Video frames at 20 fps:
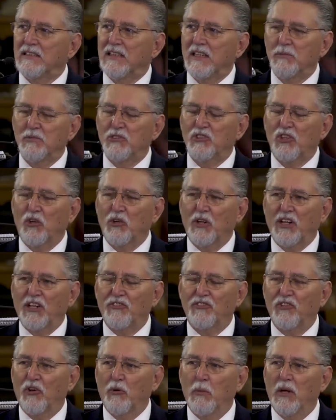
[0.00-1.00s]
he was hurting
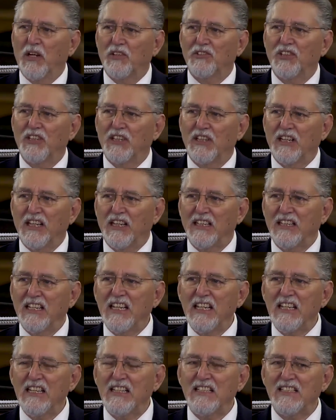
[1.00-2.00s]
so much. And
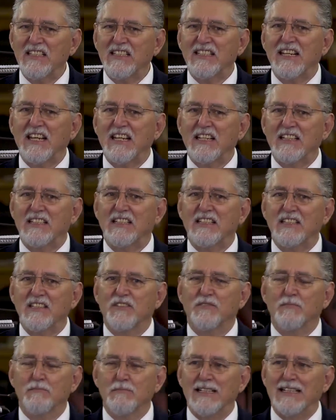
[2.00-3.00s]
he said in
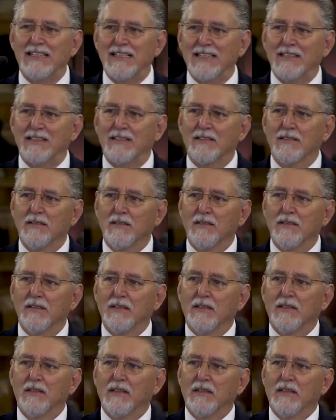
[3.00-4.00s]
his mind,
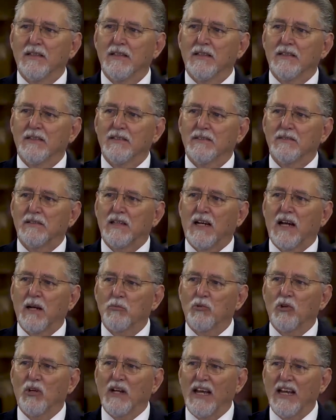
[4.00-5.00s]
I'm
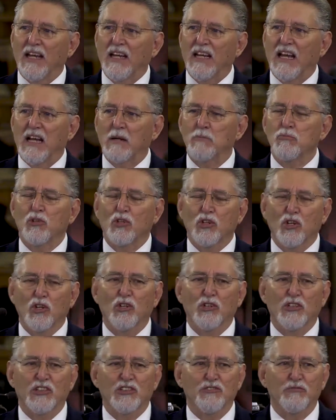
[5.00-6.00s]
going to I'm going to
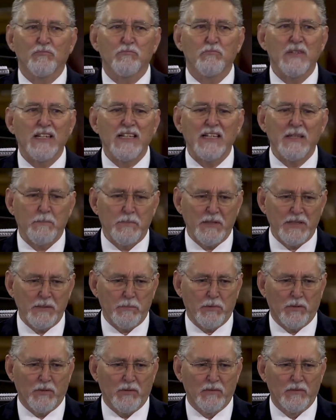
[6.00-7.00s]
hurt as many
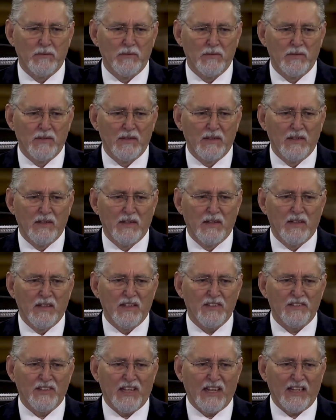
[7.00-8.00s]
people
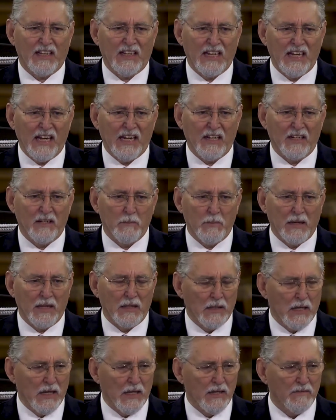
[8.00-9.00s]
as I can in my
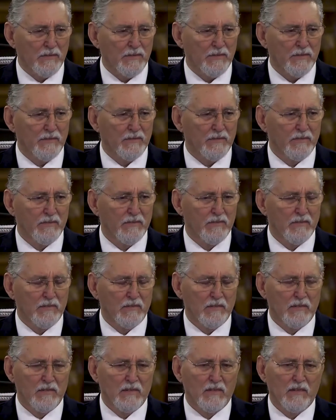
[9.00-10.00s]
life.
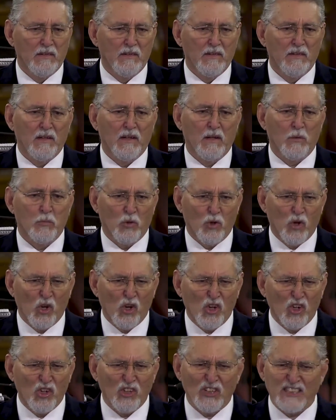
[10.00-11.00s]
I'm going to
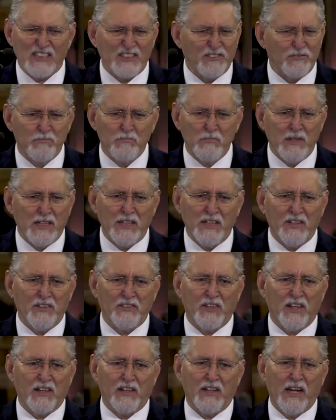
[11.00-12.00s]
hurt as many
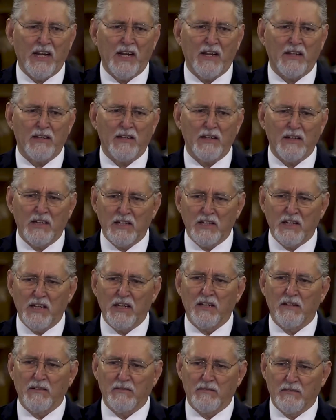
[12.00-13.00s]
as I can. And he
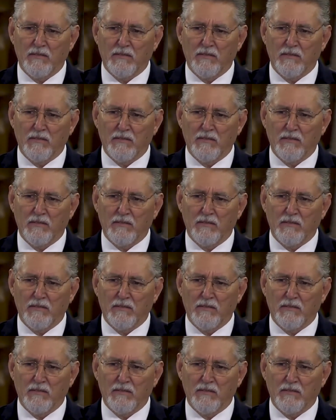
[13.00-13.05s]
did.